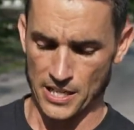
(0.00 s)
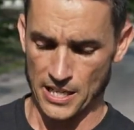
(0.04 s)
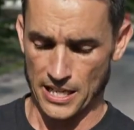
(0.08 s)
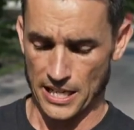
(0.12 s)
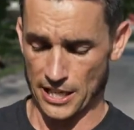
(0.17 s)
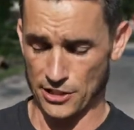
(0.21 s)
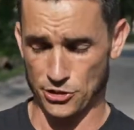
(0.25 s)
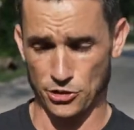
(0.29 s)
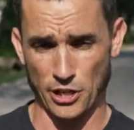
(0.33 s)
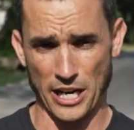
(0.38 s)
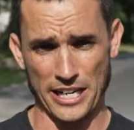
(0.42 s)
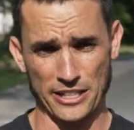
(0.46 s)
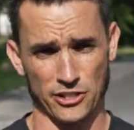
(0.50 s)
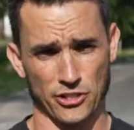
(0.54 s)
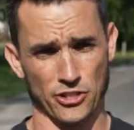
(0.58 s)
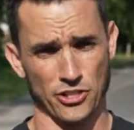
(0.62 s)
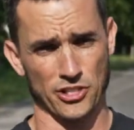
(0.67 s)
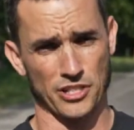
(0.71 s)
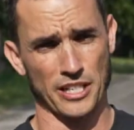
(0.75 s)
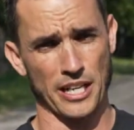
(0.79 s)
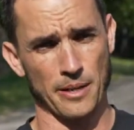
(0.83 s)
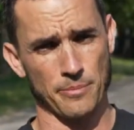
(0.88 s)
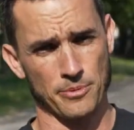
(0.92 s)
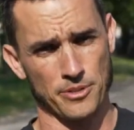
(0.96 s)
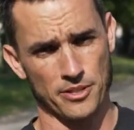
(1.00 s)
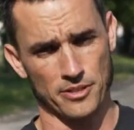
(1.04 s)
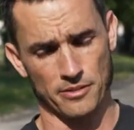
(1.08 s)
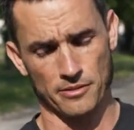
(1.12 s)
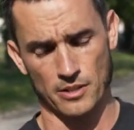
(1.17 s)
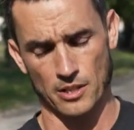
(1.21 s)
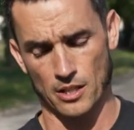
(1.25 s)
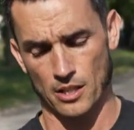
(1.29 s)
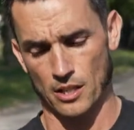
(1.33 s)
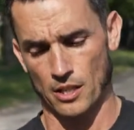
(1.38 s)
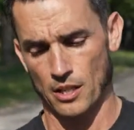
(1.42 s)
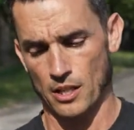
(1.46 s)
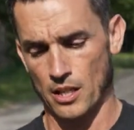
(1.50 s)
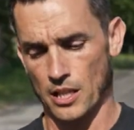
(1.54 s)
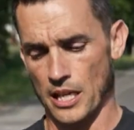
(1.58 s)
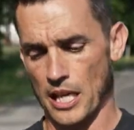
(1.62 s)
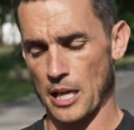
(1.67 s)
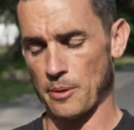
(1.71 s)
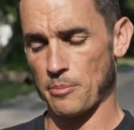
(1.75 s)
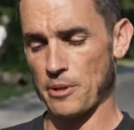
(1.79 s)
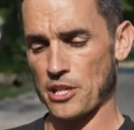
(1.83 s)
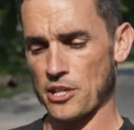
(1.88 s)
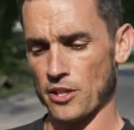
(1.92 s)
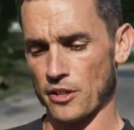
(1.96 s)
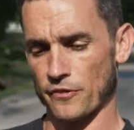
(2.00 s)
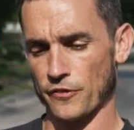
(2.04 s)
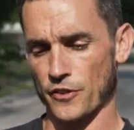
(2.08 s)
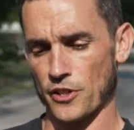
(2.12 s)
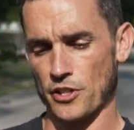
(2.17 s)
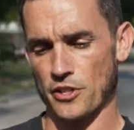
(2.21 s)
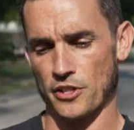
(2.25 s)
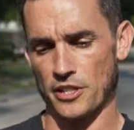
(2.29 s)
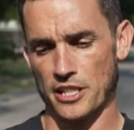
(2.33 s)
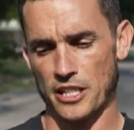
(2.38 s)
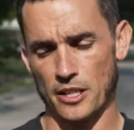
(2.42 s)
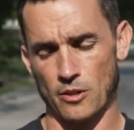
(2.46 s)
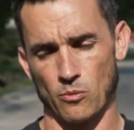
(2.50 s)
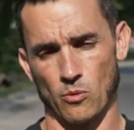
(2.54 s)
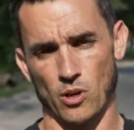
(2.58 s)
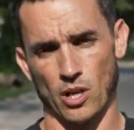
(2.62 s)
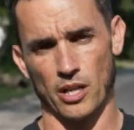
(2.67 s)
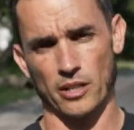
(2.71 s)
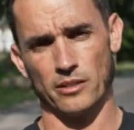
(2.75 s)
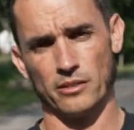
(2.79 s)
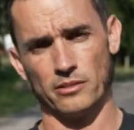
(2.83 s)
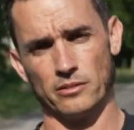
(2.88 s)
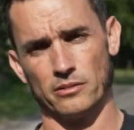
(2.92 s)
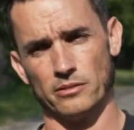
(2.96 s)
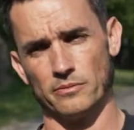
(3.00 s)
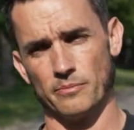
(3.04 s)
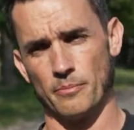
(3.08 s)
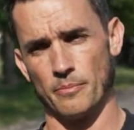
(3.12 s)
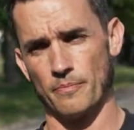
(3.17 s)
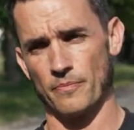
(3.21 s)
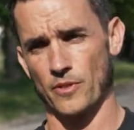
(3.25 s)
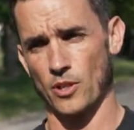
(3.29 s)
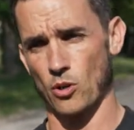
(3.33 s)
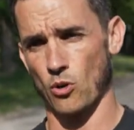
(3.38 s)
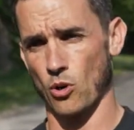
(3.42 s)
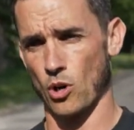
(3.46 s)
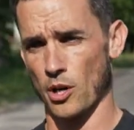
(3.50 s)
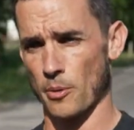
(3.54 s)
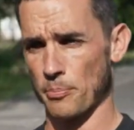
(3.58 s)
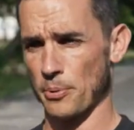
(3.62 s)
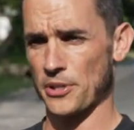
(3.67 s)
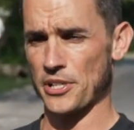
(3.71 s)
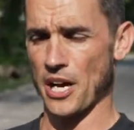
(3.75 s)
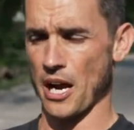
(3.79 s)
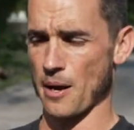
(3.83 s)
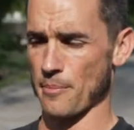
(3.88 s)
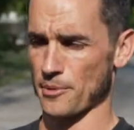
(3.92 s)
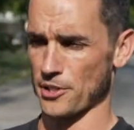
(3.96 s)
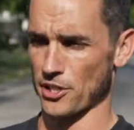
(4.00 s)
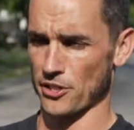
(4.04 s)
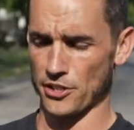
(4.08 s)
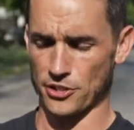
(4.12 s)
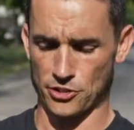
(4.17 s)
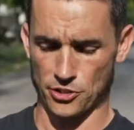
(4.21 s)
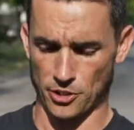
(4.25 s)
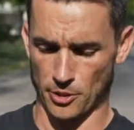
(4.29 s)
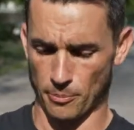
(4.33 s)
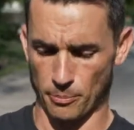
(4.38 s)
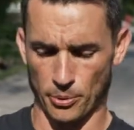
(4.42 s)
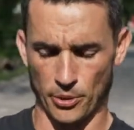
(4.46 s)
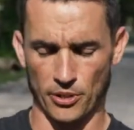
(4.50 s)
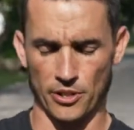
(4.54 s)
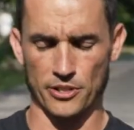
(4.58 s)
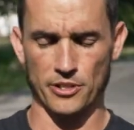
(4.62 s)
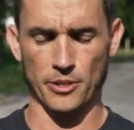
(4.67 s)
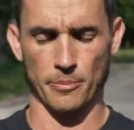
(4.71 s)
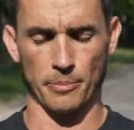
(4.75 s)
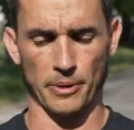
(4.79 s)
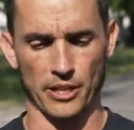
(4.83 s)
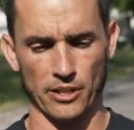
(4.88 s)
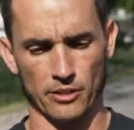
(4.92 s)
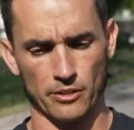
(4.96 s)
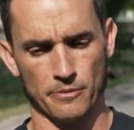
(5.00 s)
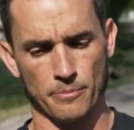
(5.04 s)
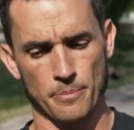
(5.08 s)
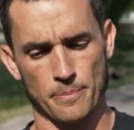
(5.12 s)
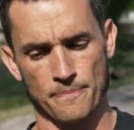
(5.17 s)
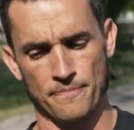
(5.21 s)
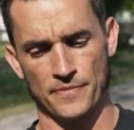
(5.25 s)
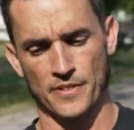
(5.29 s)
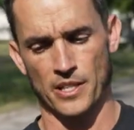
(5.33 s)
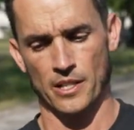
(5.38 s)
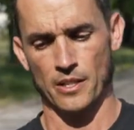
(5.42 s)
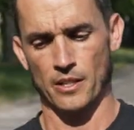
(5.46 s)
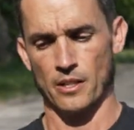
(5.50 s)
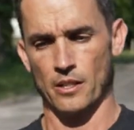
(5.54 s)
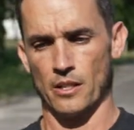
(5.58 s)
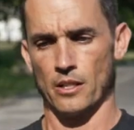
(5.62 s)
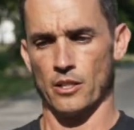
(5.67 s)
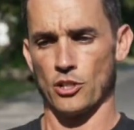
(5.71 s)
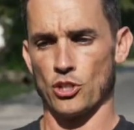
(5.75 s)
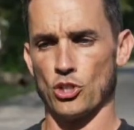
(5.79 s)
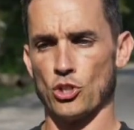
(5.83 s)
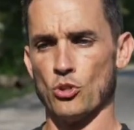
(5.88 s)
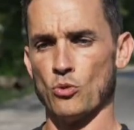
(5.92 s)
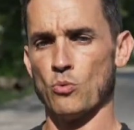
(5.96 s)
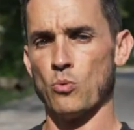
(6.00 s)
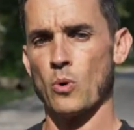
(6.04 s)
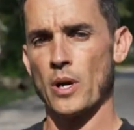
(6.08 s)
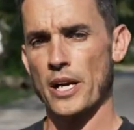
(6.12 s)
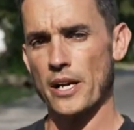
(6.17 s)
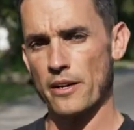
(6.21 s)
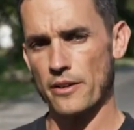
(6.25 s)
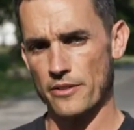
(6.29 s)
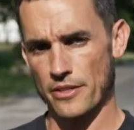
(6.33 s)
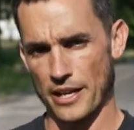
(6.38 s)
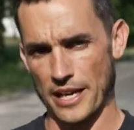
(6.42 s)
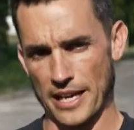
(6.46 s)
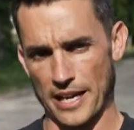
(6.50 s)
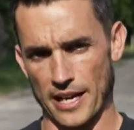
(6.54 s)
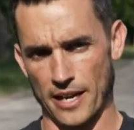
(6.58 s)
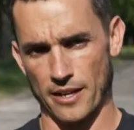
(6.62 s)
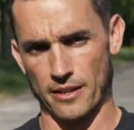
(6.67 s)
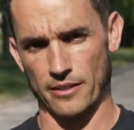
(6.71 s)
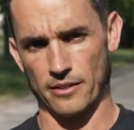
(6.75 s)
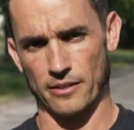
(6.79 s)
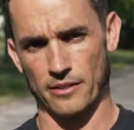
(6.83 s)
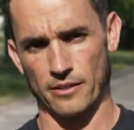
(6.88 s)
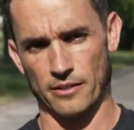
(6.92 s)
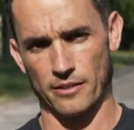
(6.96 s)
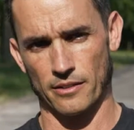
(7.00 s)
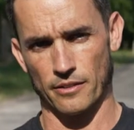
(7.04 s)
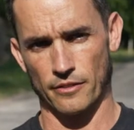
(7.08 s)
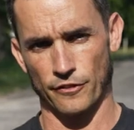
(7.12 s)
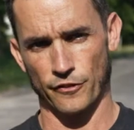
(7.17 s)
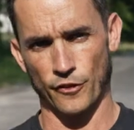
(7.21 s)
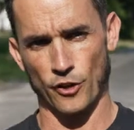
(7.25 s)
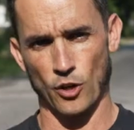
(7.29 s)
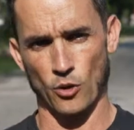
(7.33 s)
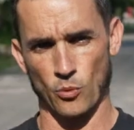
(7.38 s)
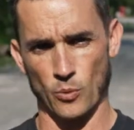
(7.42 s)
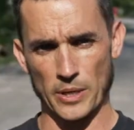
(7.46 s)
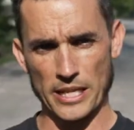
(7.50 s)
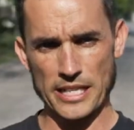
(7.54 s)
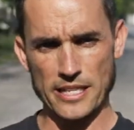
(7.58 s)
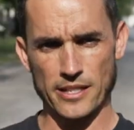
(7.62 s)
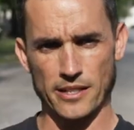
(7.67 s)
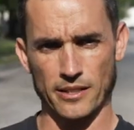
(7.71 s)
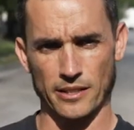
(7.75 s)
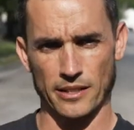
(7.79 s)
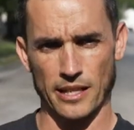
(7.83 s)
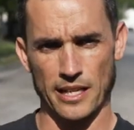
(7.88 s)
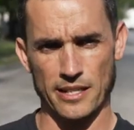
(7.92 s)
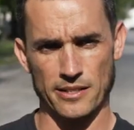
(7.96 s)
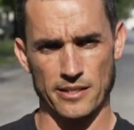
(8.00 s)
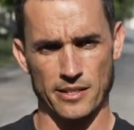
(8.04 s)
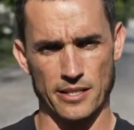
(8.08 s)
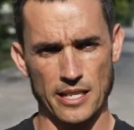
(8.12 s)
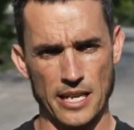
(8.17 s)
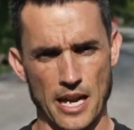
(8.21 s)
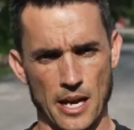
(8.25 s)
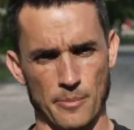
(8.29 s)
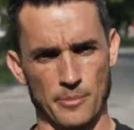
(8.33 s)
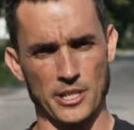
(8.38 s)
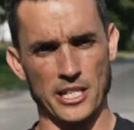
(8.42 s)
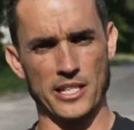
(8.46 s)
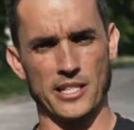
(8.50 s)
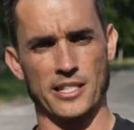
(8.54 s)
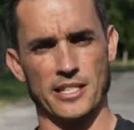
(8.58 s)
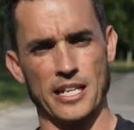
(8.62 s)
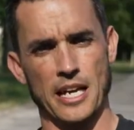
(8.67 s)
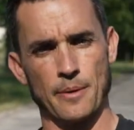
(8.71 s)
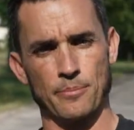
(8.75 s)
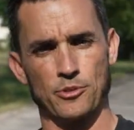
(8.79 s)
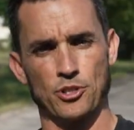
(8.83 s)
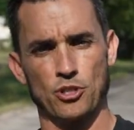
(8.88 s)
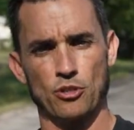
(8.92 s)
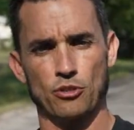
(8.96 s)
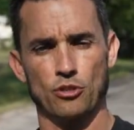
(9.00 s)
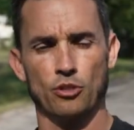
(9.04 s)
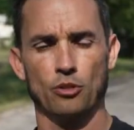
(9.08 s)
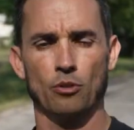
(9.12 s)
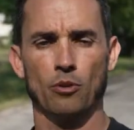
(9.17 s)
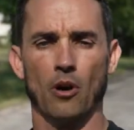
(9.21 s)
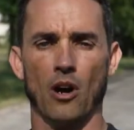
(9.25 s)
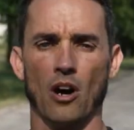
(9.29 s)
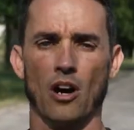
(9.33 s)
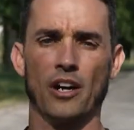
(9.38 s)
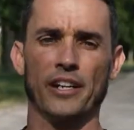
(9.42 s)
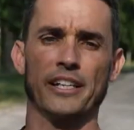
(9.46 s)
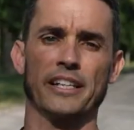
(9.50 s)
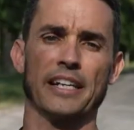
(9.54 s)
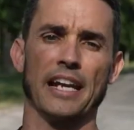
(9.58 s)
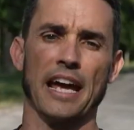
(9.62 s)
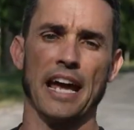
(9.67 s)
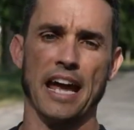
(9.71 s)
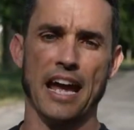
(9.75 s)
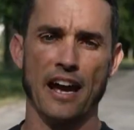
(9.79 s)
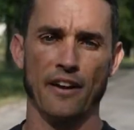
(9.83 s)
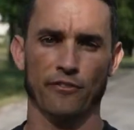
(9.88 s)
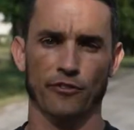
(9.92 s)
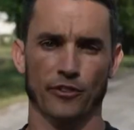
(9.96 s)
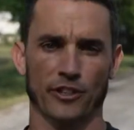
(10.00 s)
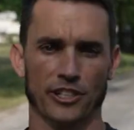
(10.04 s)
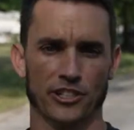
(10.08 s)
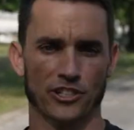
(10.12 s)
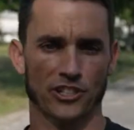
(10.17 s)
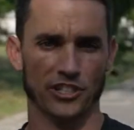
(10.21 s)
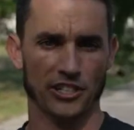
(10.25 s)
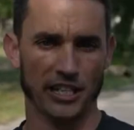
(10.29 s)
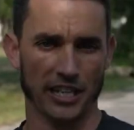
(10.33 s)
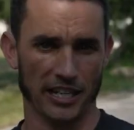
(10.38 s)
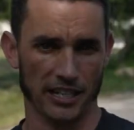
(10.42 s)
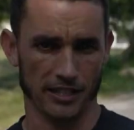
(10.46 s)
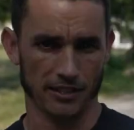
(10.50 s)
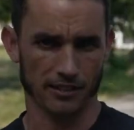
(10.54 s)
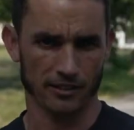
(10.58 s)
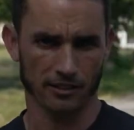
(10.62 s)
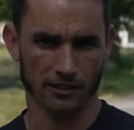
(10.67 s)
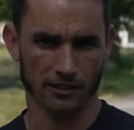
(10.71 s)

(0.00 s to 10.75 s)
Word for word: It tracks your steps. It'd be good for you to get one or a pedometer that you can put on your belt. You wear that for a week and see how many steps you do on an average day.